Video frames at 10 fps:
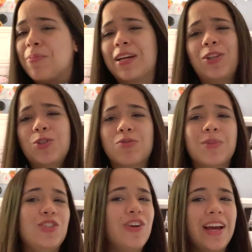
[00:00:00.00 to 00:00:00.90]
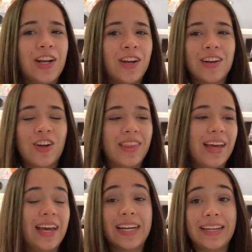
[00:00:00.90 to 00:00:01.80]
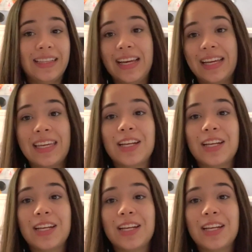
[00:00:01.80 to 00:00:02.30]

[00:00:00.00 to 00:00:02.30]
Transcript: my clothes from the dryer and all that. I didn't like it.